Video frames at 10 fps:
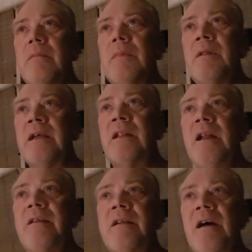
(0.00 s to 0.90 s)
like a
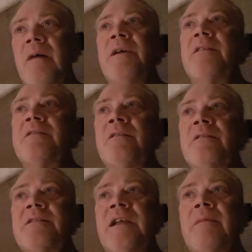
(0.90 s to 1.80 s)
lot of the comments
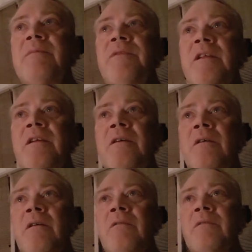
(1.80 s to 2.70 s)
on Sam's
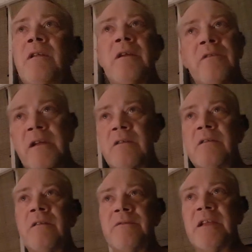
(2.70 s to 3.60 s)
video are really
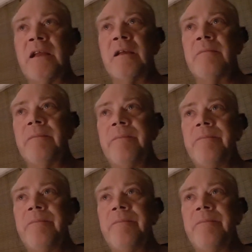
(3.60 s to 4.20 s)
critical of Sam.